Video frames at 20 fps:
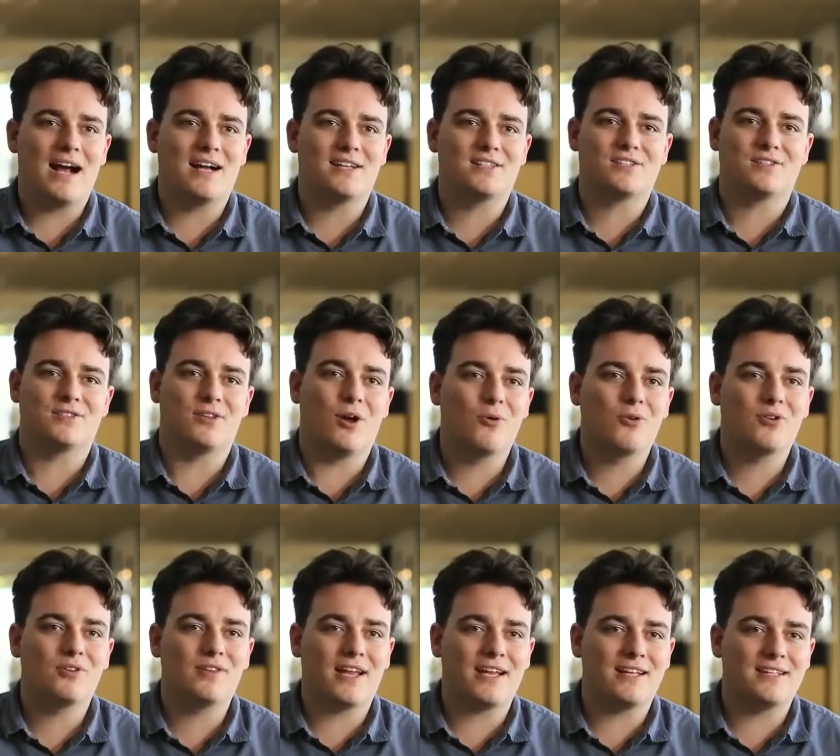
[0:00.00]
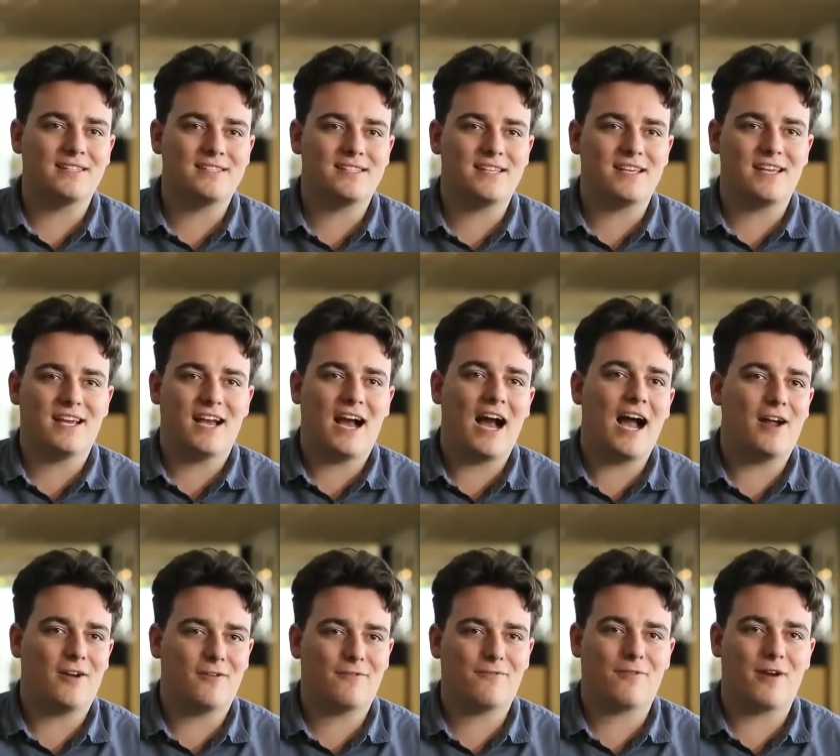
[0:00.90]
has lower latency,
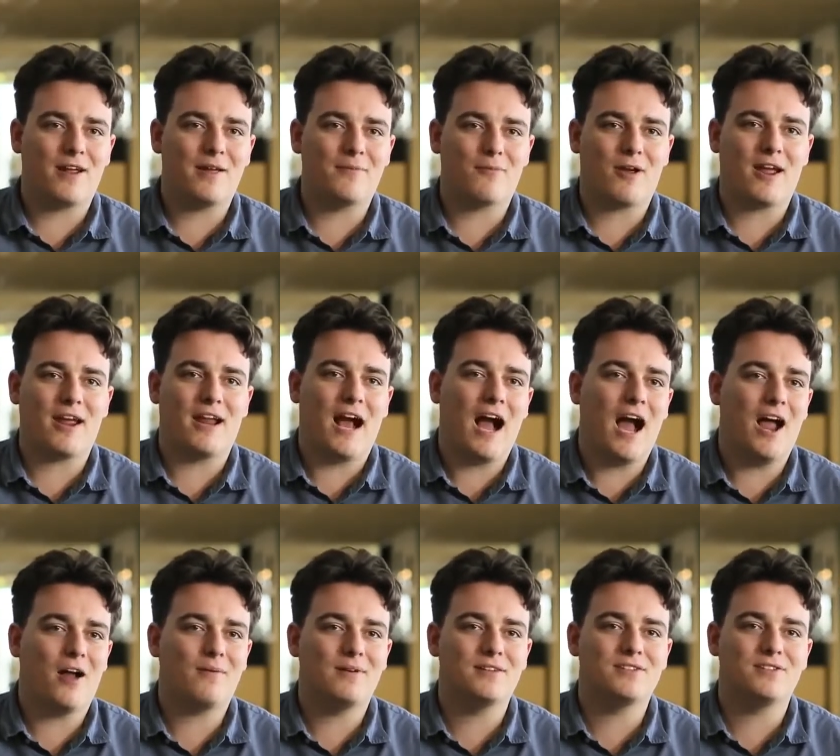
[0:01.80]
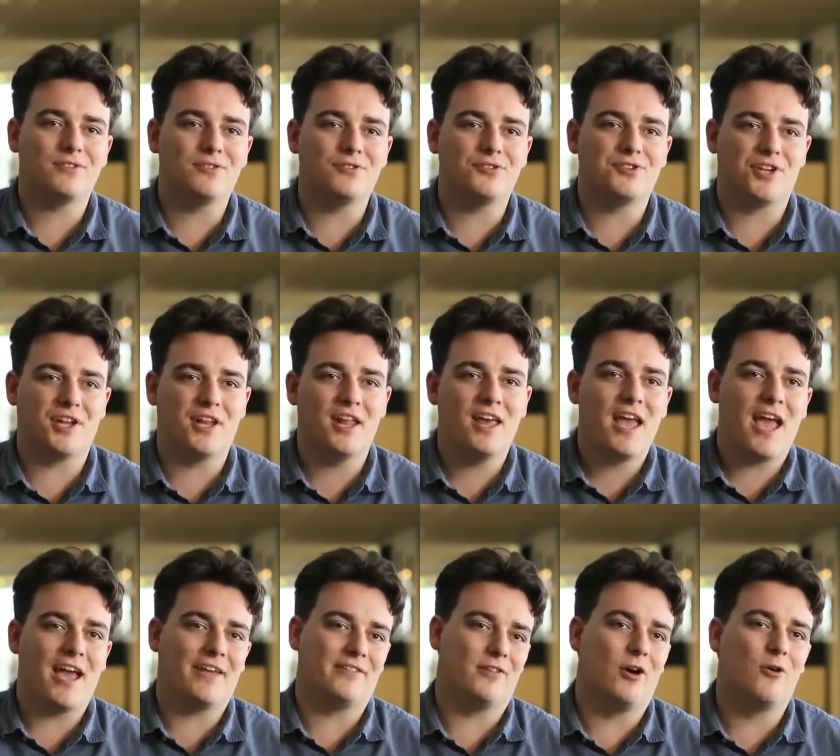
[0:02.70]
higher frame rate, higher resolution,
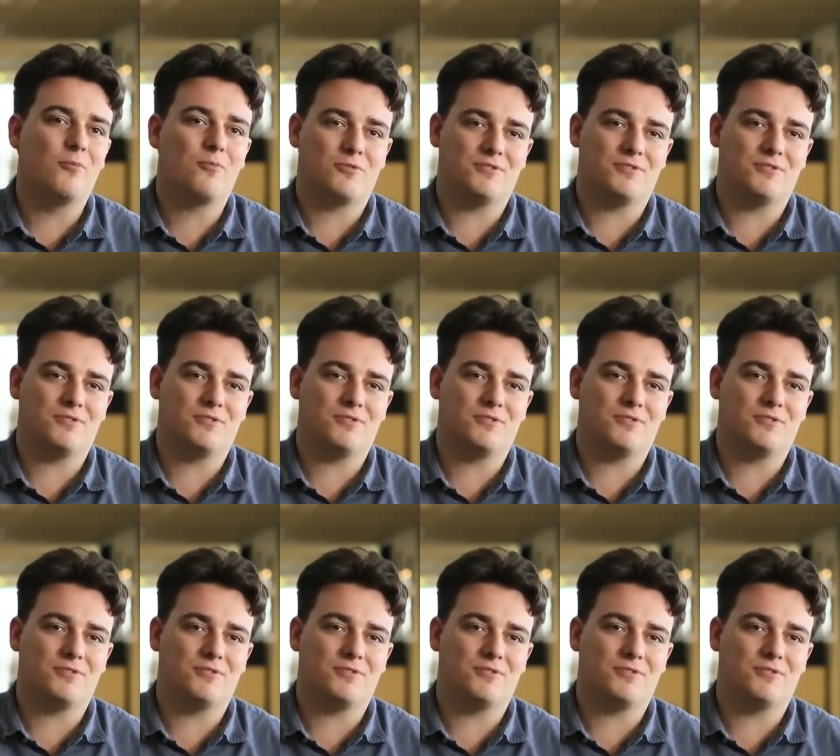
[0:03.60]
and low